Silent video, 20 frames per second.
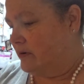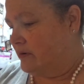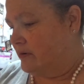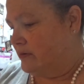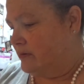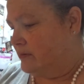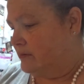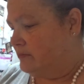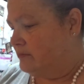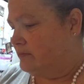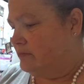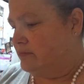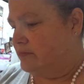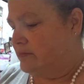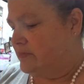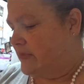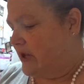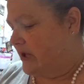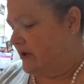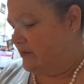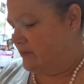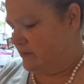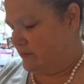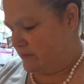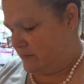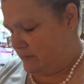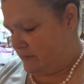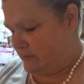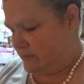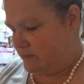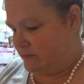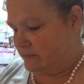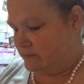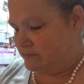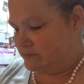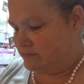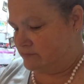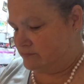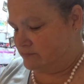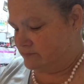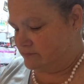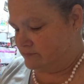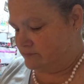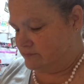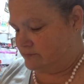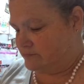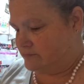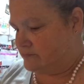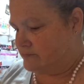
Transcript: [no speech]